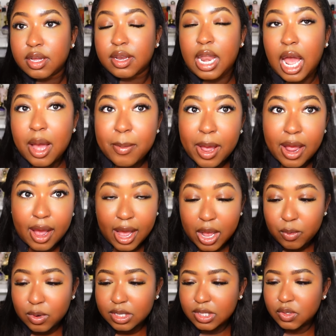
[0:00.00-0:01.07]
Now my eye
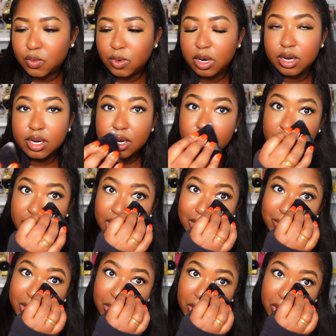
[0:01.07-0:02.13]
wants the water.
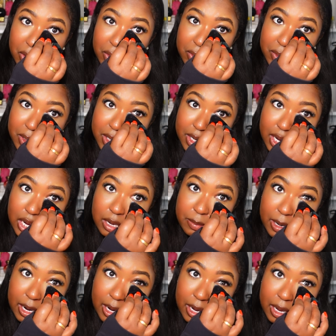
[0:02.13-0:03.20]
It'll be your own damn
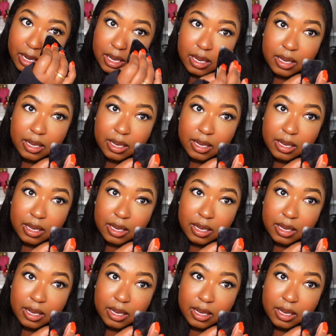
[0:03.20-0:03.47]
eye.